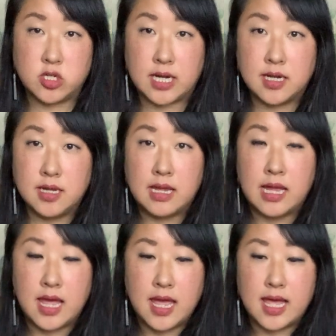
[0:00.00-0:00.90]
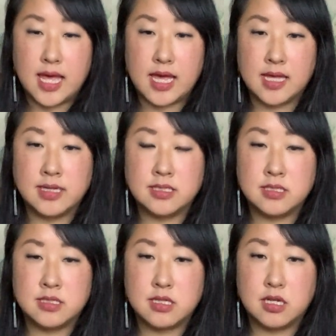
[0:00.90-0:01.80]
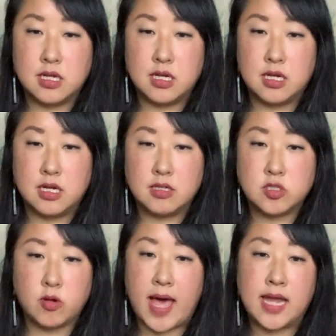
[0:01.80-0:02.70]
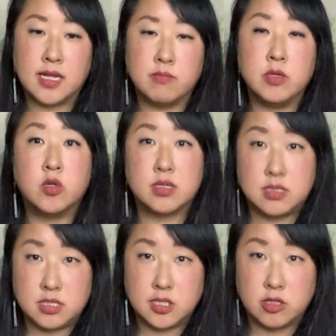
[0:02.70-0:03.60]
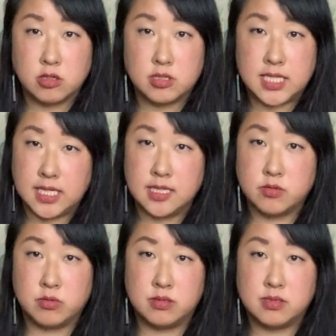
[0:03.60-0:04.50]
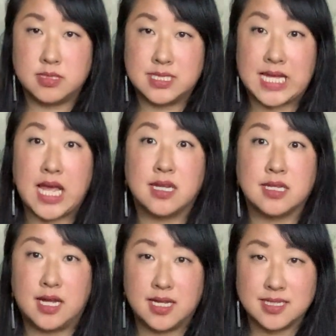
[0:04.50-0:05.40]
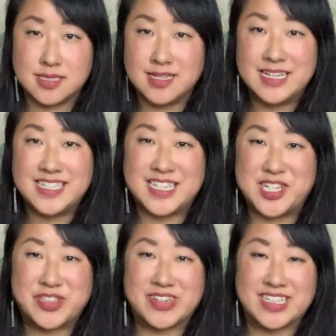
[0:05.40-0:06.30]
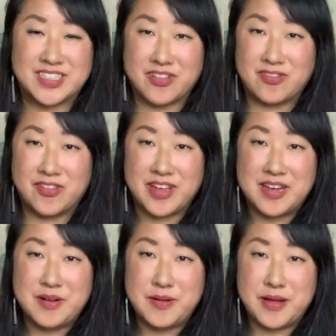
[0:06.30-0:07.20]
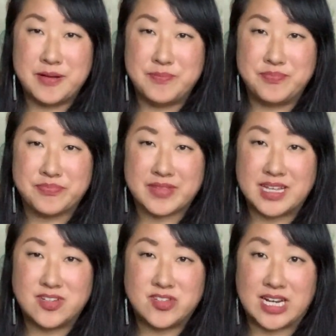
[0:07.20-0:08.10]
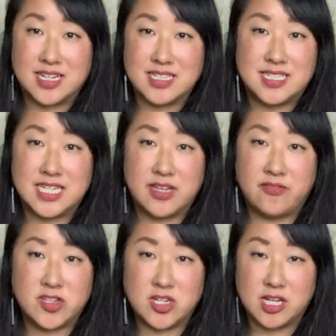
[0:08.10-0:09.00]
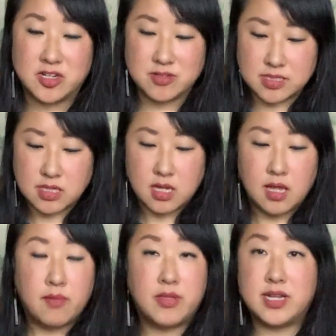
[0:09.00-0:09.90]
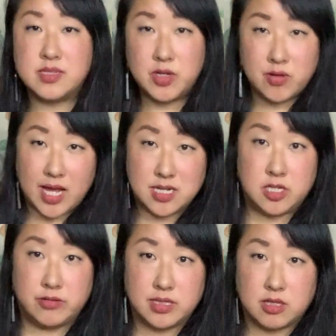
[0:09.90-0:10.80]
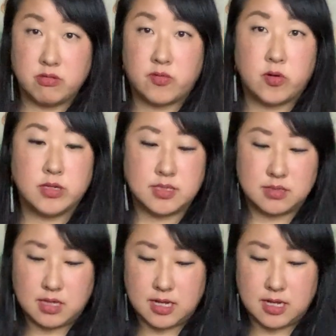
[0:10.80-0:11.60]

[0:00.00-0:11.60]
in China. And so adding milk to your teas would scandalize centuries of Chinese tea aficionados. That doesn't mean you can't do it, though, of course.